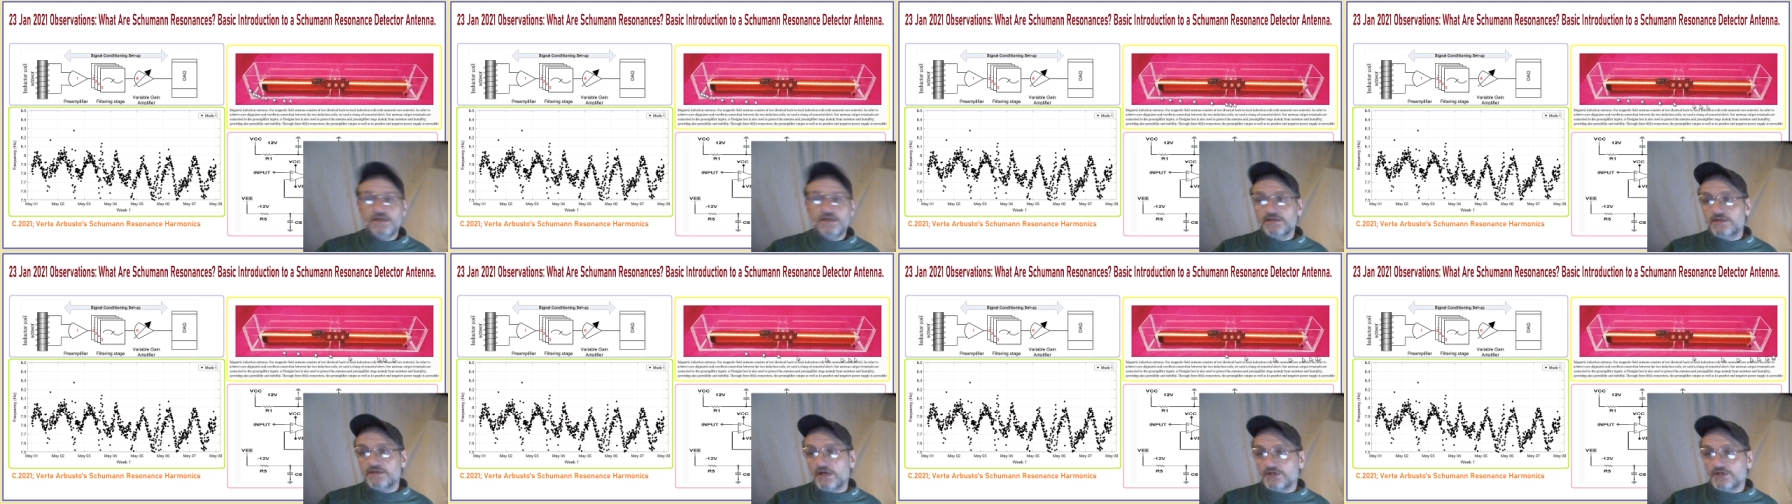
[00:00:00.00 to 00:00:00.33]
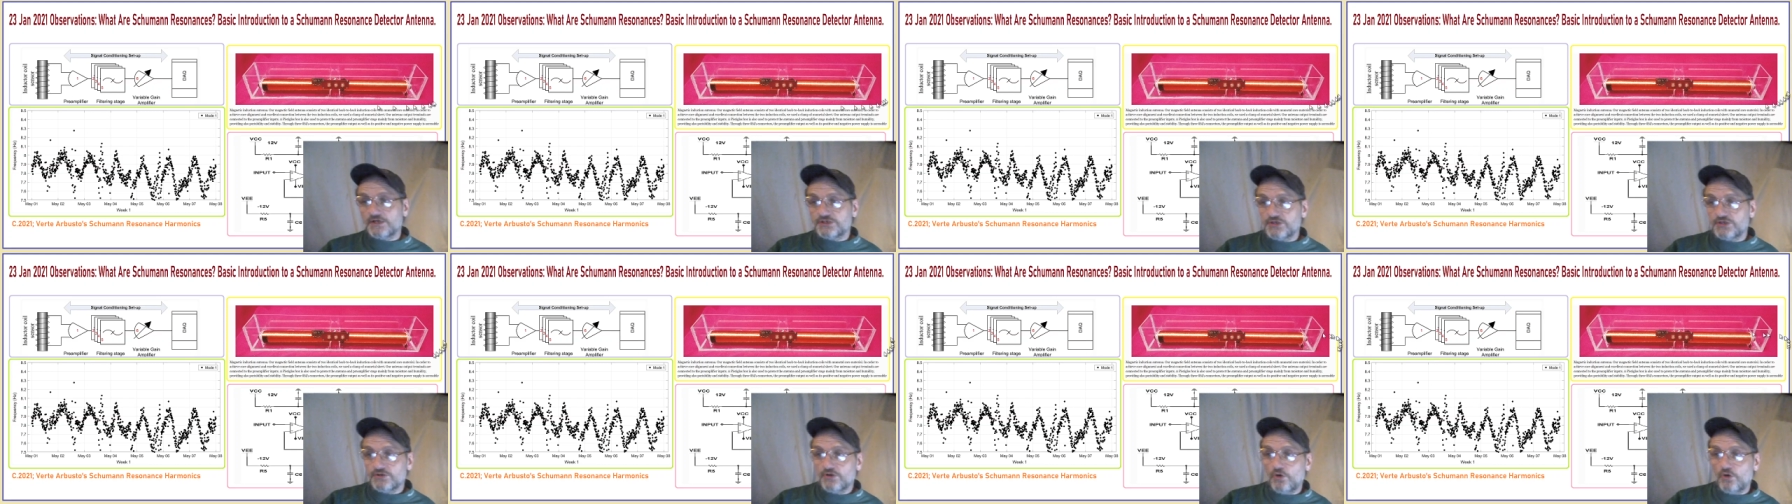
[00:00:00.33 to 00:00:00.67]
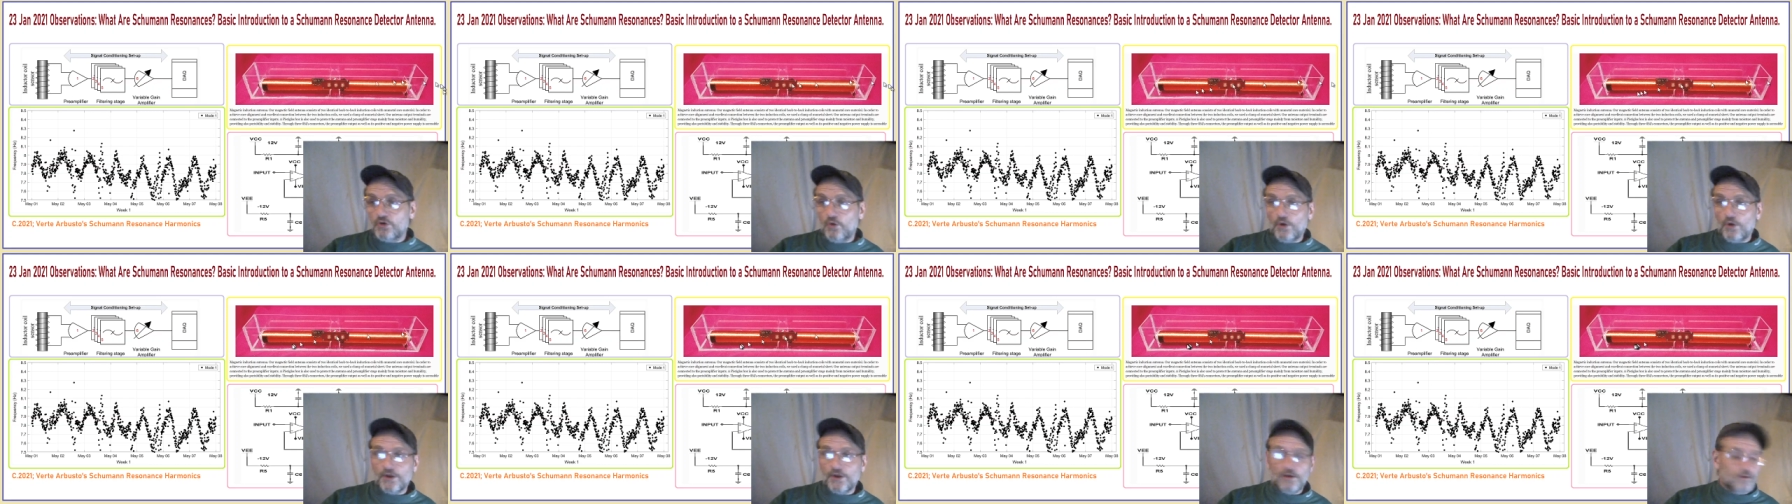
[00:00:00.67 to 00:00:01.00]
induction
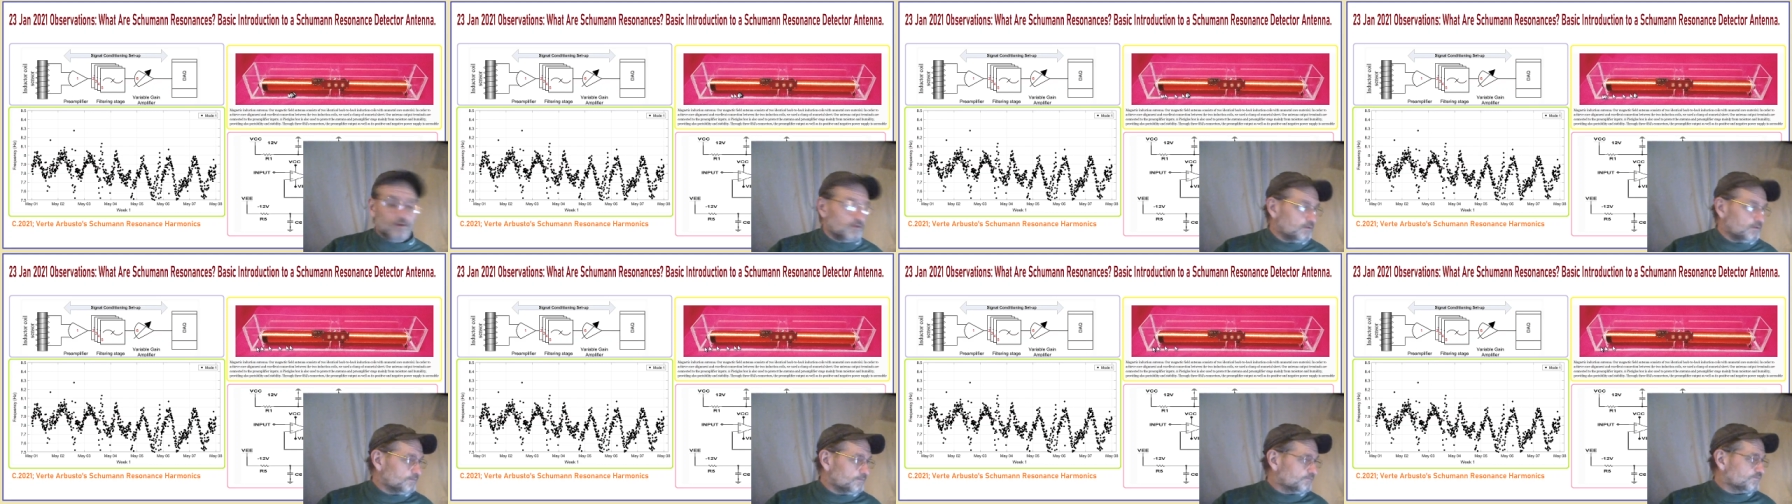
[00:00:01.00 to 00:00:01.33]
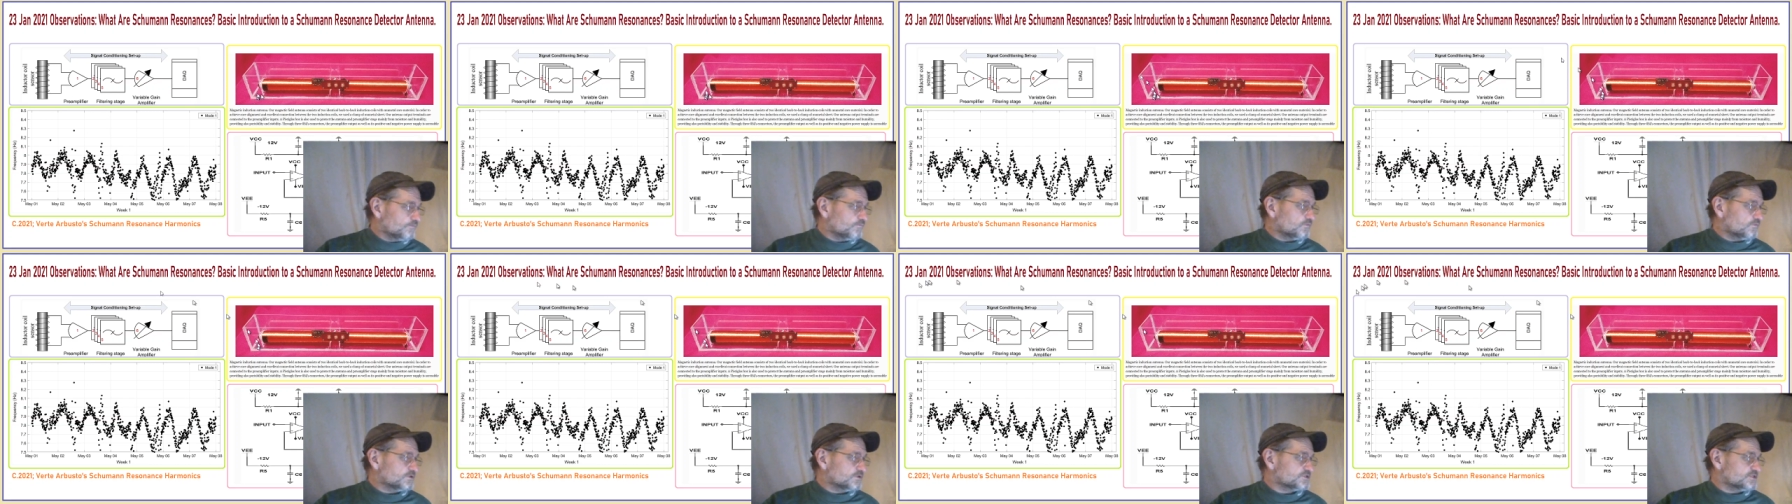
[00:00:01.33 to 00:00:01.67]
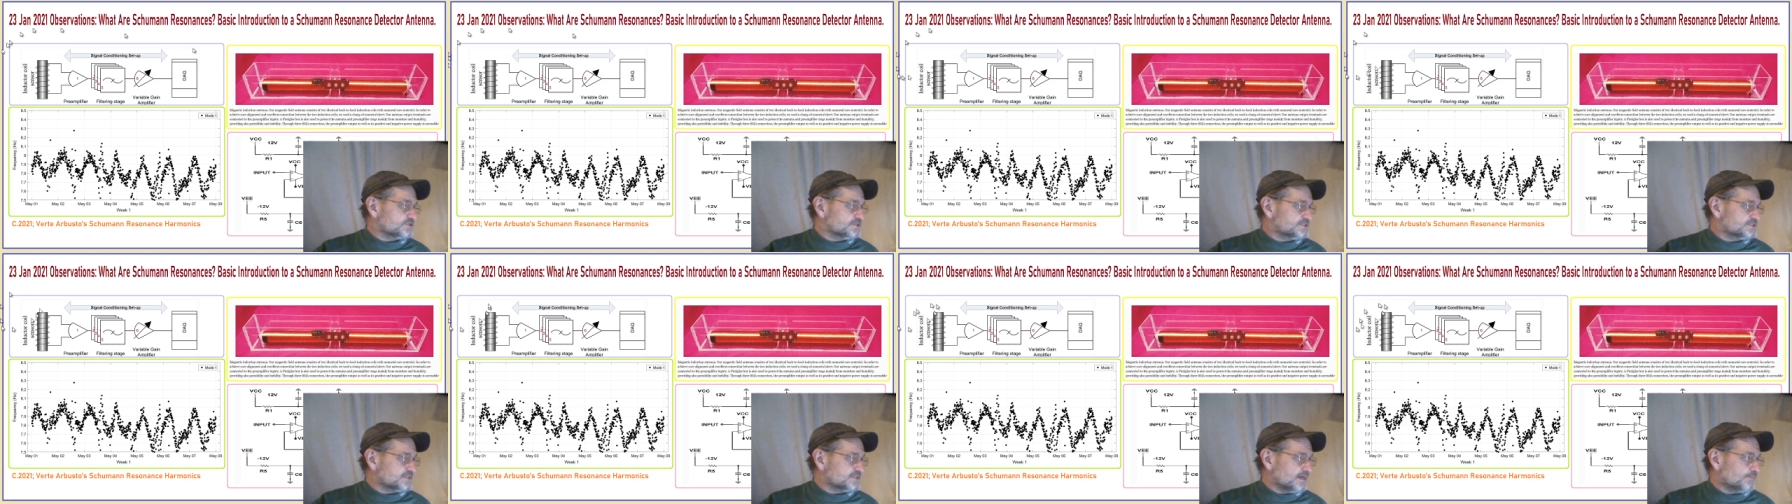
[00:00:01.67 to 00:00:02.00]
coil, which
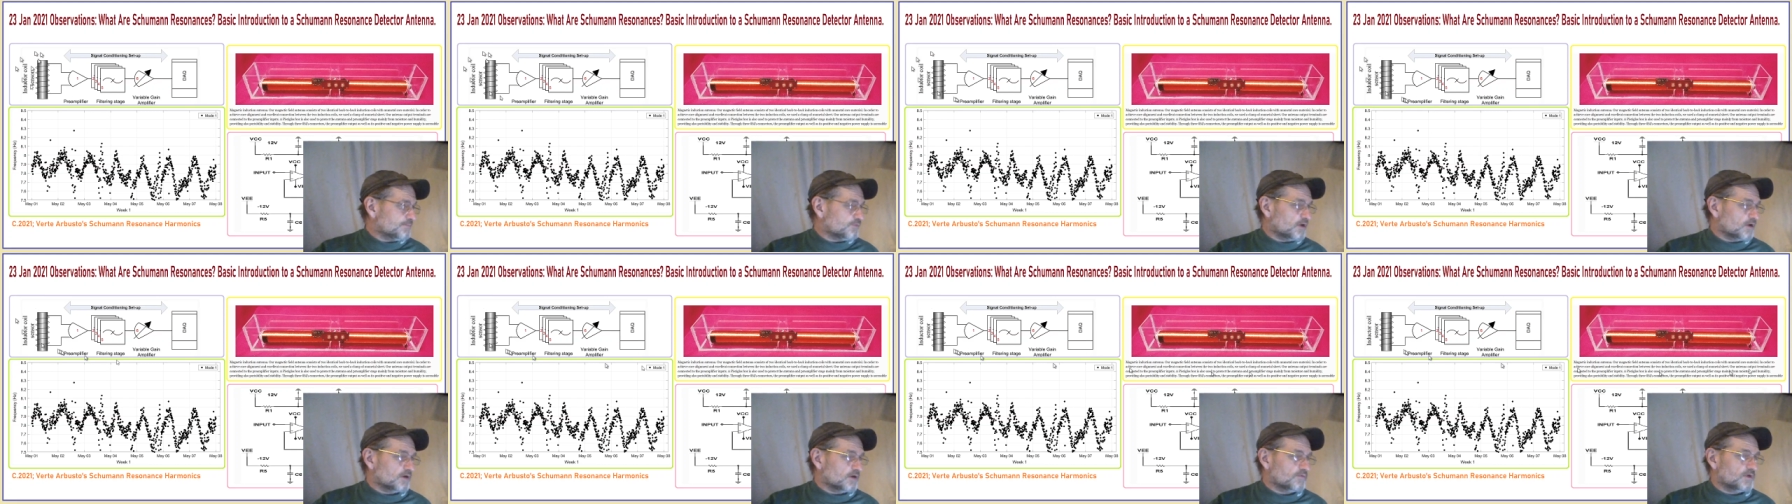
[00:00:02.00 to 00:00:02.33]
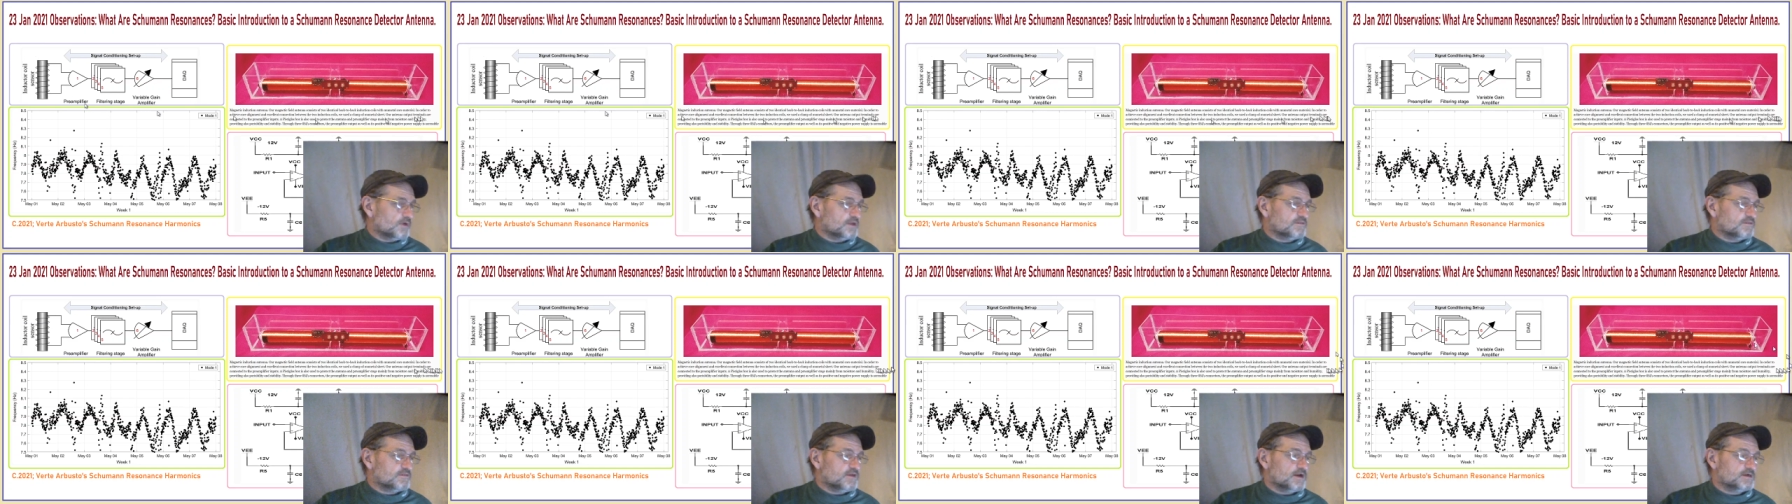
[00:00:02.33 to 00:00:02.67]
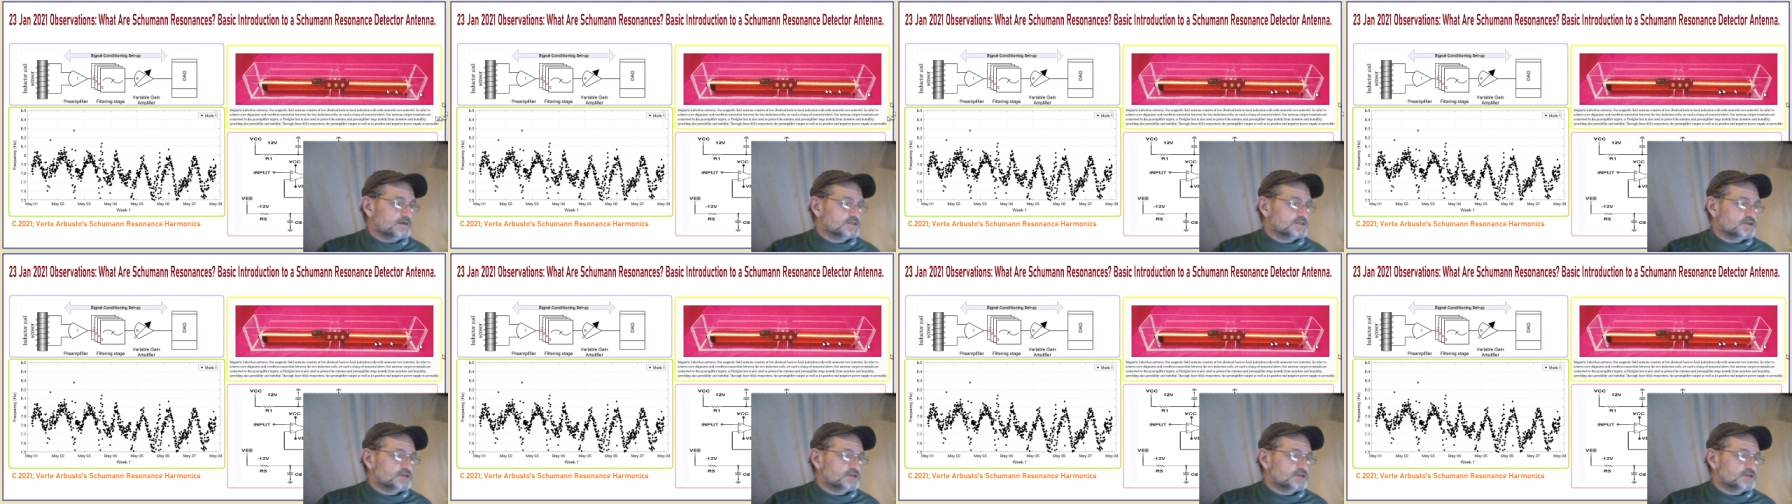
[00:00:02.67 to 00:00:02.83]
is that part right there.